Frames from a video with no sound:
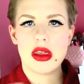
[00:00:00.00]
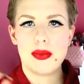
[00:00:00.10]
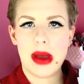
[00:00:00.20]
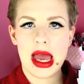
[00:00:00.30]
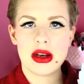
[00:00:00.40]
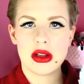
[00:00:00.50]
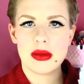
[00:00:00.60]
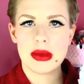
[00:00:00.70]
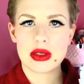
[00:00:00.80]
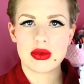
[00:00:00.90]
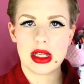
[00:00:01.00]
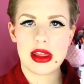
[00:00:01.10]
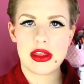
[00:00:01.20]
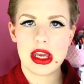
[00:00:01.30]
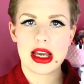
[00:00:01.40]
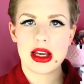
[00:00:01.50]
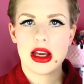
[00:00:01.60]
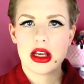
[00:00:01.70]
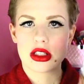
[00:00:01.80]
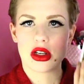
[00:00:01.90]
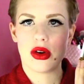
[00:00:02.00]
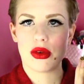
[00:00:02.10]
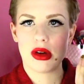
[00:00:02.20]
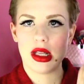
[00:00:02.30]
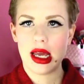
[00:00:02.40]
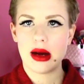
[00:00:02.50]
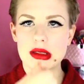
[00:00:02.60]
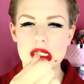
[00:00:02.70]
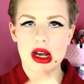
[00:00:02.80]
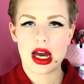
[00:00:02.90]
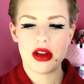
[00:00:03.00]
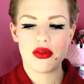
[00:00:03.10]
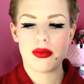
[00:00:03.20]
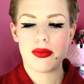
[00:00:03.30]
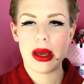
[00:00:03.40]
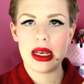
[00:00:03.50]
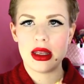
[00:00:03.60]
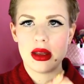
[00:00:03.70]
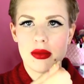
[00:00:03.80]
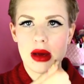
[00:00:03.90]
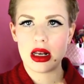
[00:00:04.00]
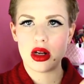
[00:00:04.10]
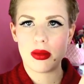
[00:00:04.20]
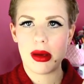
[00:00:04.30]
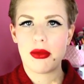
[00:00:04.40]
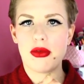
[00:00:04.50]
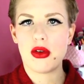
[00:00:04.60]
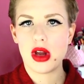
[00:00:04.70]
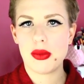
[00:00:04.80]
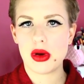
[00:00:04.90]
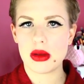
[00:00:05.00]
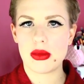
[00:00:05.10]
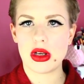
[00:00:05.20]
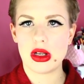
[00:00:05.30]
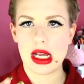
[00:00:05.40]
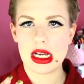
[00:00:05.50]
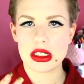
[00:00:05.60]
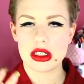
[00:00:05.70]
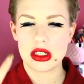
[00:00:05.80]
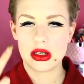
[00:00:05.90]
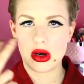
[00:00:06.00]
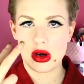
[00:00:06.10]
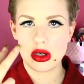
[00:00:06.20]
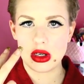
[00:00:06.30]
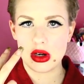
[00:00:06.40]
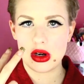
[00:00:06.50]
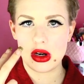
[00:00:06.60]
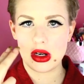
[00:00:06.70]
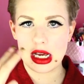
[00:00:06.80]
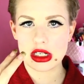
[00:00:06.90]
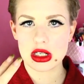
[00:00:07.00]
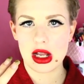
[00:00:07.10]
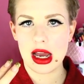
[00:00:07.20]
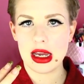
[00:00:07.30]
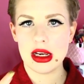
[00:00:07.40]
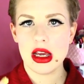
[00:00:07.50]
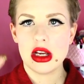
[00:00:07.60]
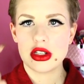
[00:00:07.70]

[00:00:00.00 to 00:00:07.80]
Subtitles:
the band on them is really thick, so it really helps to kind of bend them a little bit before you put them on your lash line,